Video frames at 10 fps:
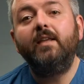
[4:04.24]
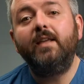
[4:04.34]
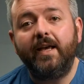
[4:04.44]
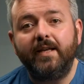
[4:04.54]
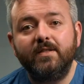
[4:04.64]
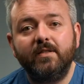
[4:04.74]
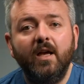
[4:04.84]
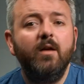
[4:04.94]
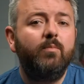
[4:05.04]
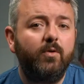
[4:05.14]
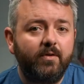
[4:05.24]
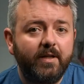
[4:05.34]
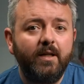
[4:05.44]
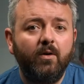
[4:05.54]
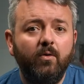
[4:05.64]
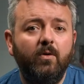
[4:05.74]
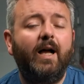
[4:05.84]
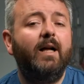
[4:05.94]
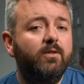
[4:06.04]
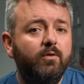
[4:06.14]
Yes, both keyhole
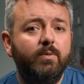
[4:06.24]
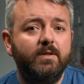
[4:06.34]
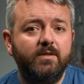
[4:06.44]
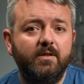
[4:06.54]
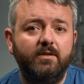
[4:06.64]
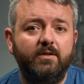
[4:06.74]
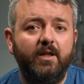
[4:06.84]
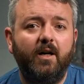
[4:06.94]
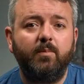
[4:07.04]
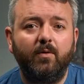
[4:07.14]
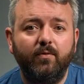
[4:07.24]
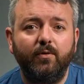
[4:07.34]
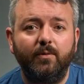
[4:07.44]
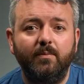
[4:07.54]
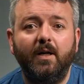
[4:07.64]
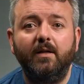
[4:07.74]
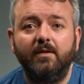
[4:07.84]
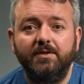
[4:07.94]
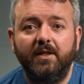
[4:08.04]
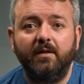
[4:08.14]
and open surgery are performed under
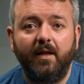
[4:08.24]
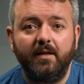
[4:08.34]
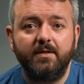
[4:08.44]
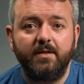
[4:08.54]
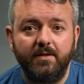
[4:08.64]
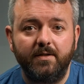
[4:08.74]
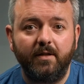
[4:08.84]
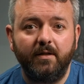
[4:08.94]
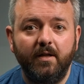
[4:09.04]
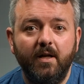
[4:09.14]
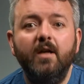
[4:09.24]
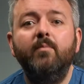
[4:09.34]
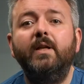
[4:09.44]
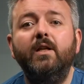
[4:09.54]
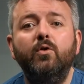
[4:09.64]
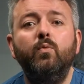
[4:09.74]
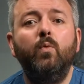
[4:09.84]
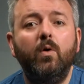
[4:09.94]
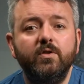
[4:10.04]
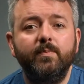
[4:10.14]
general anaesthesia, meaning you
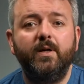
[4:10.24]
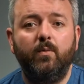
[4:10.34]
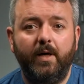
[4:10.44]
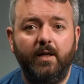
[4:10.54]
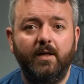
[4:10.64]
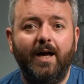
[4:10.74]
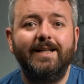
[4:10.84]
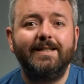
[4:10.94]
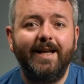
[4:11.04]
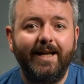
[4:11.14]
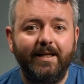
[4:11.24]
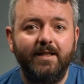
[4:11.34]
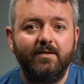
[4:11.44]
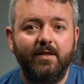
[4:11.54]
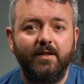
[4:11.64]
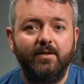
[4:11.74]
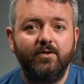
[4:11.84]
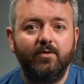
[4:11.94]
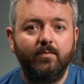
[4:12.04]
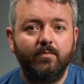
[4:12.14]
won't be awake at any stage.